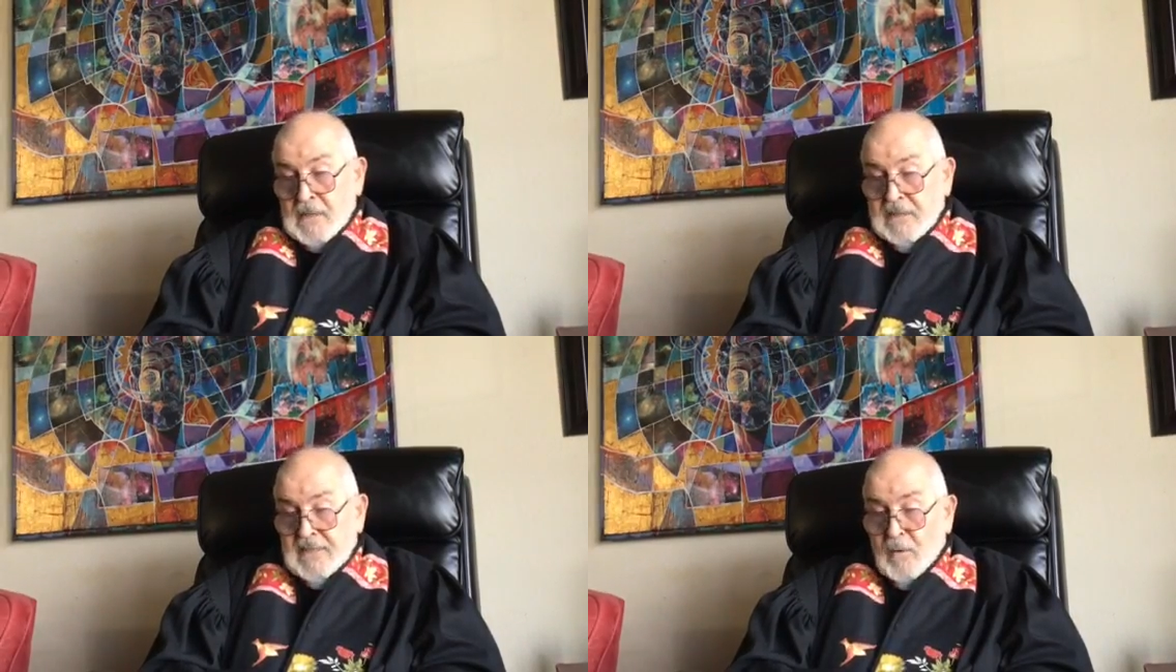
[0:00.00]

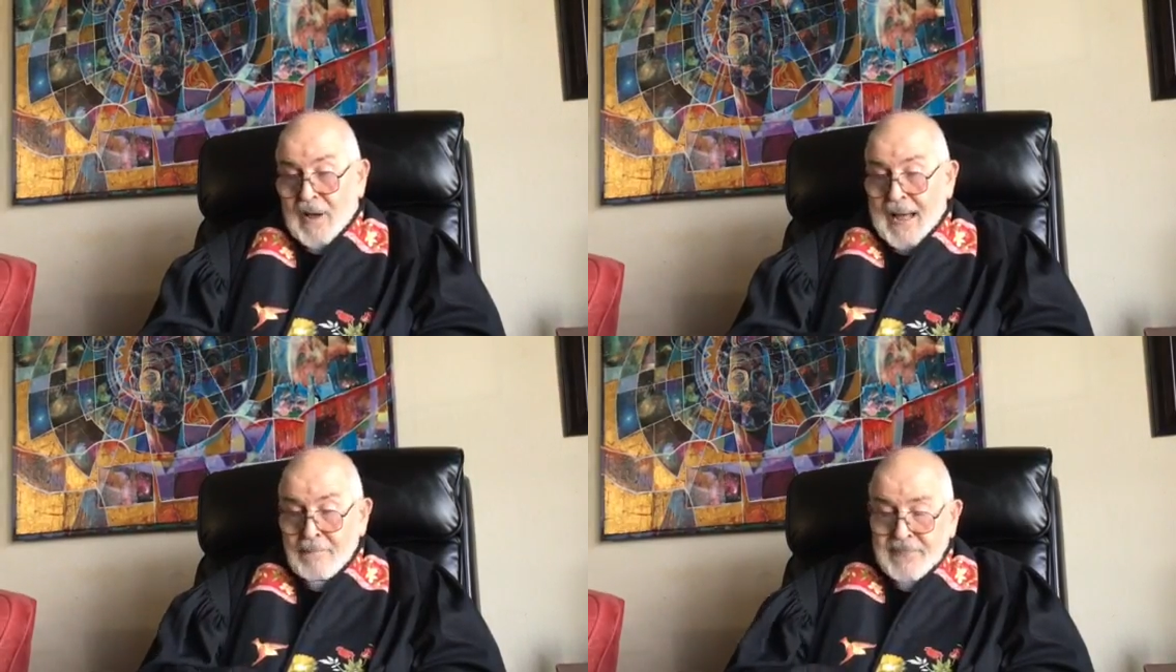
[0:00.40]
So
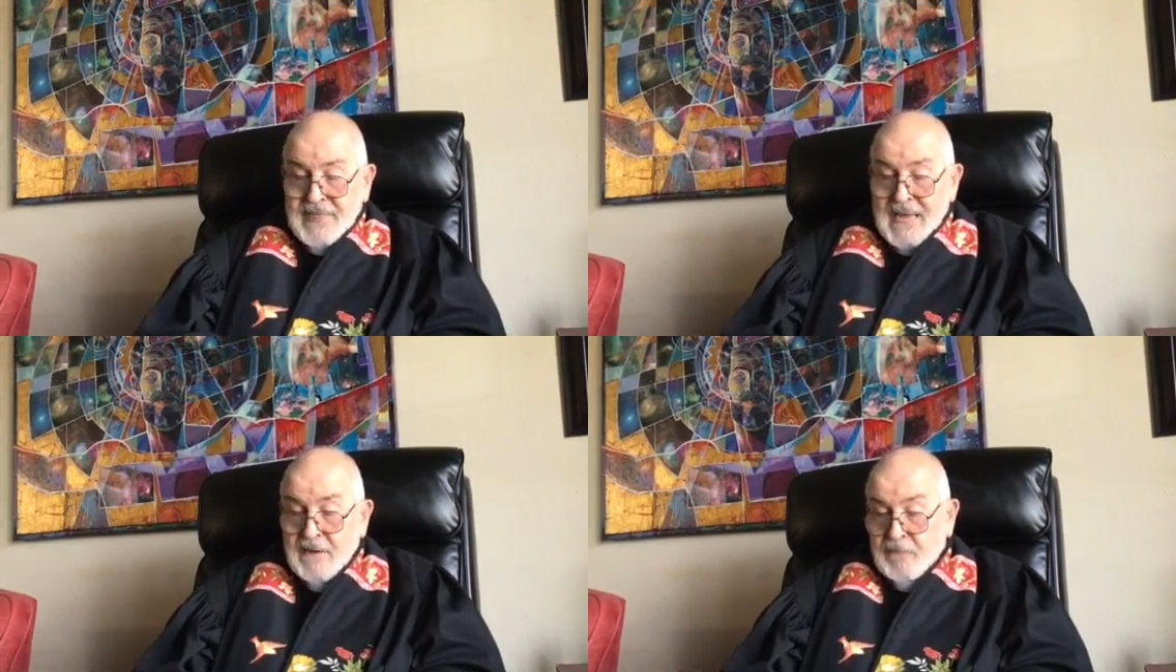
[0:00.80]
I'm
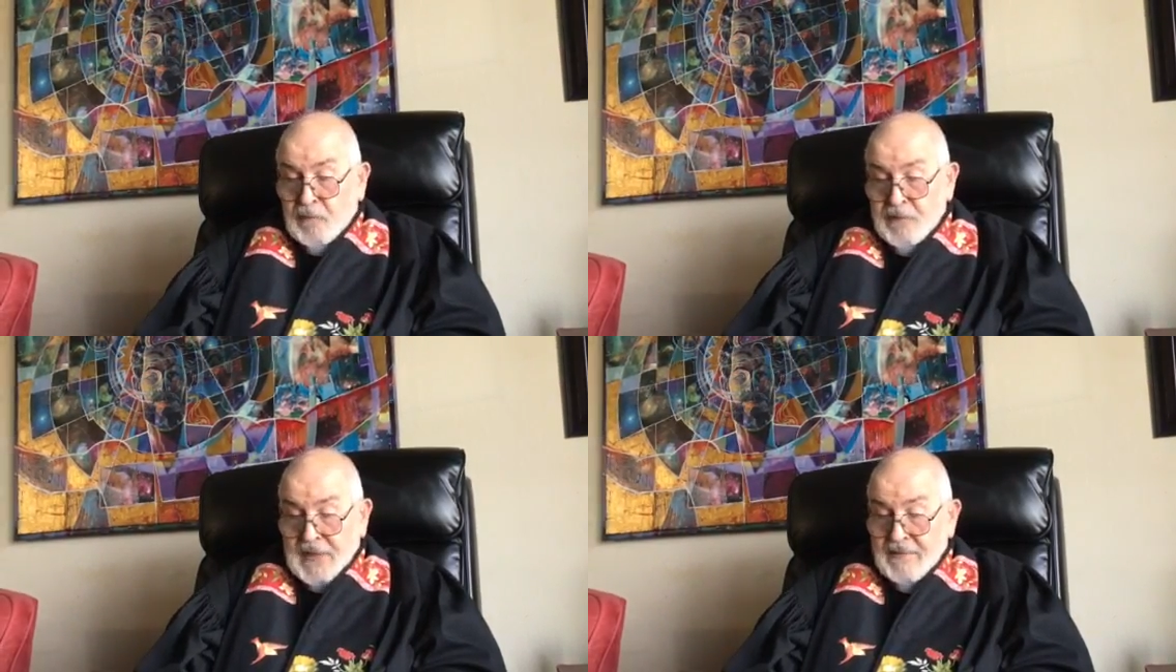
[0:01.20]

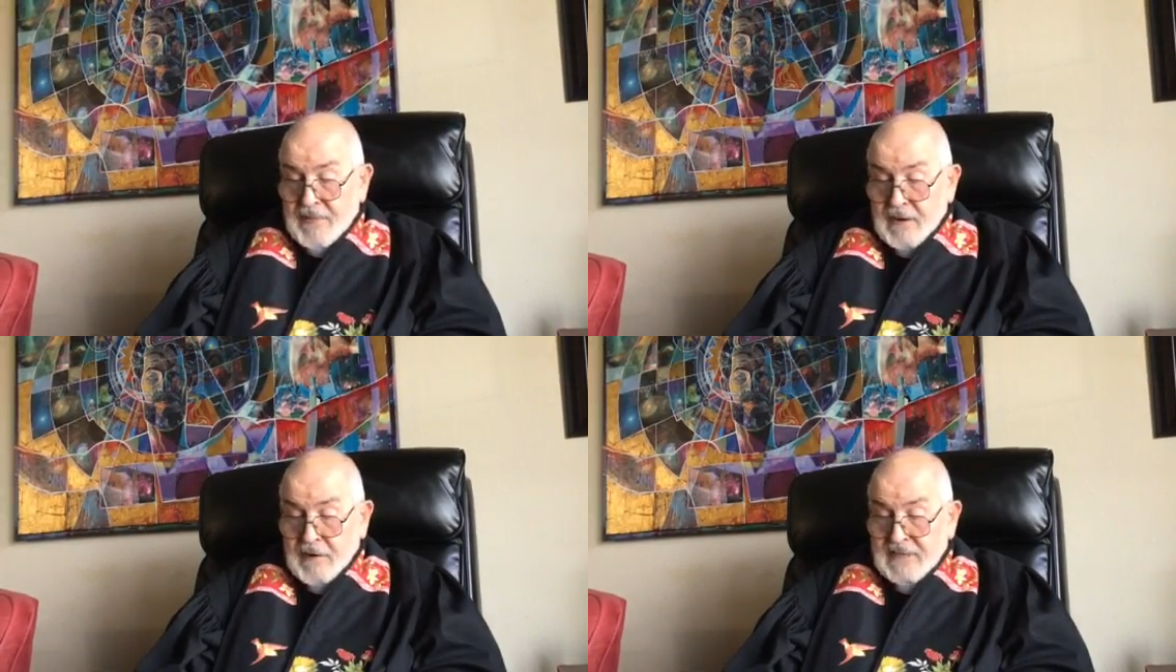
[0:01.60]
thankful that
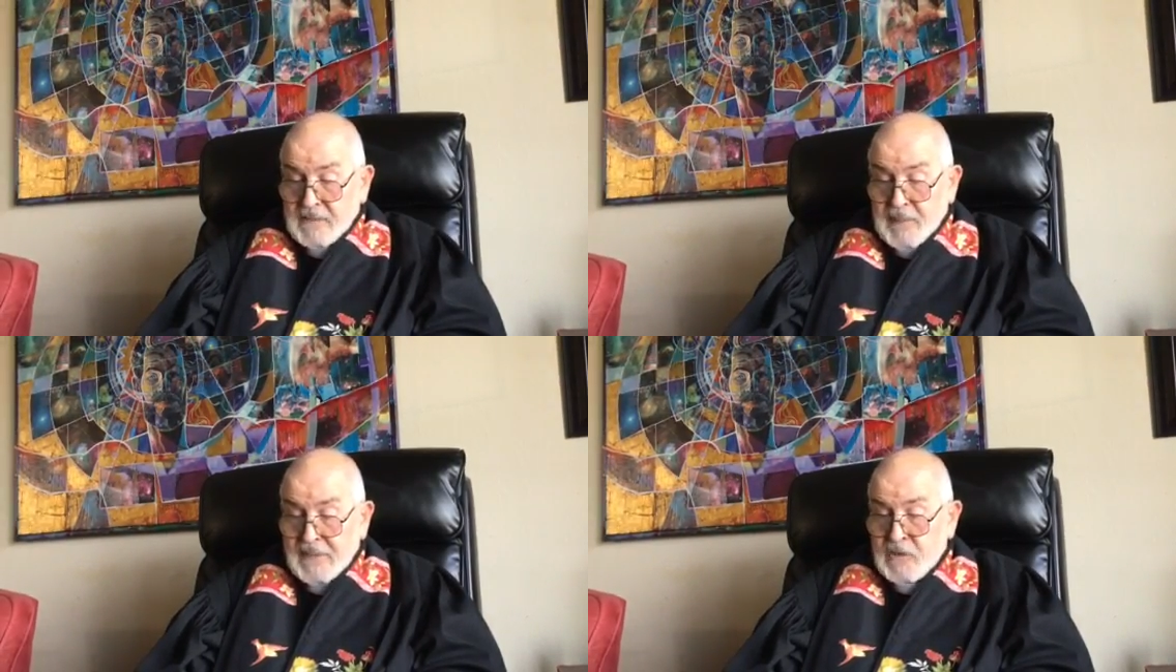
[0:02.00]
there has
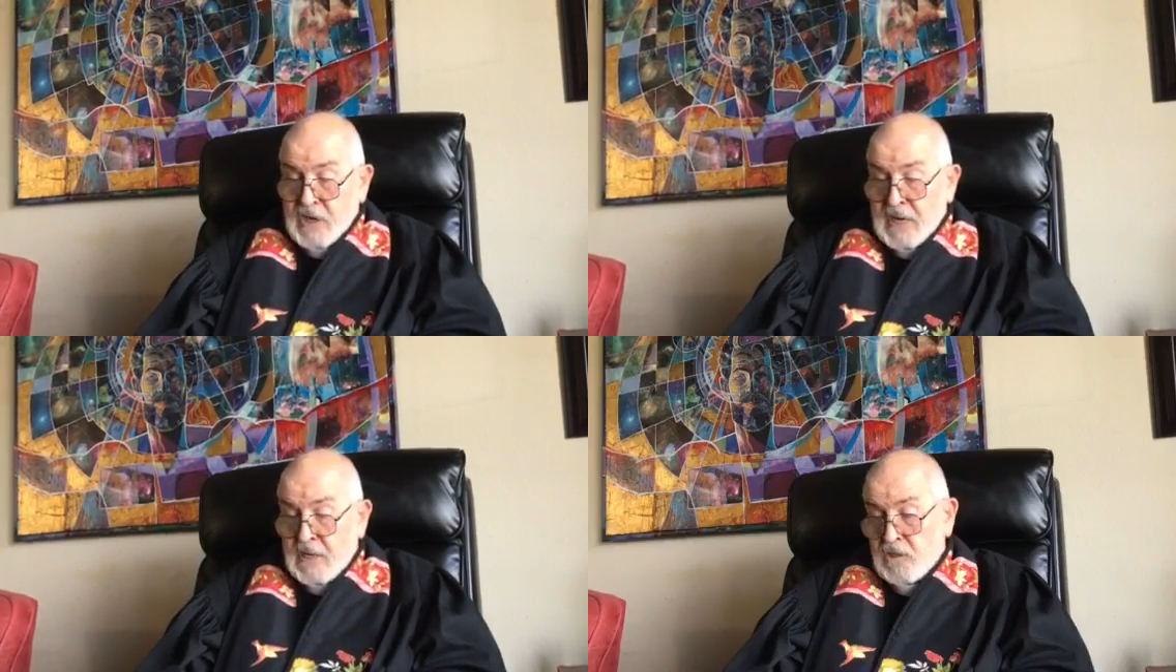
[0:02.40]
been
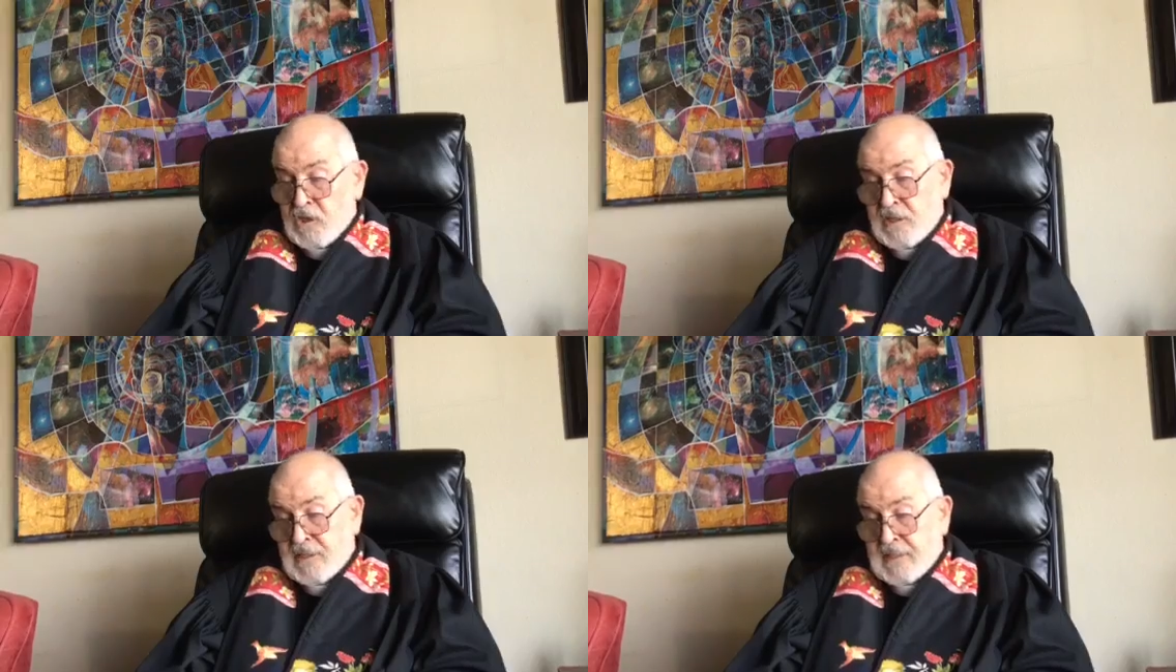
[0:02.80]

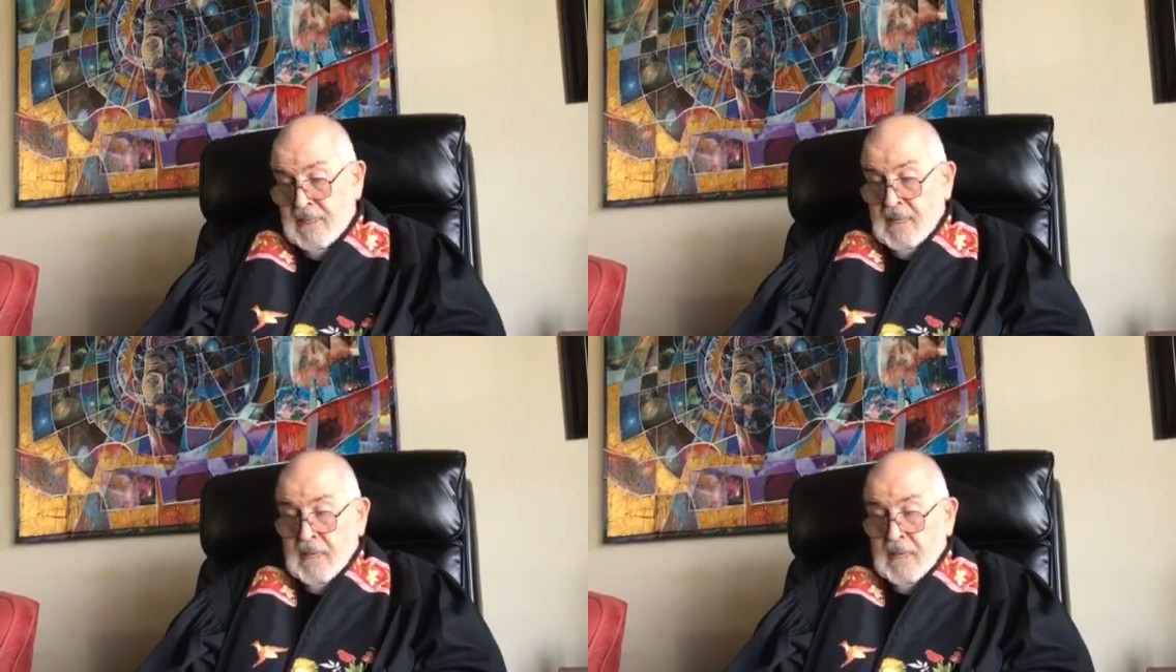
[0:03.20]
changes,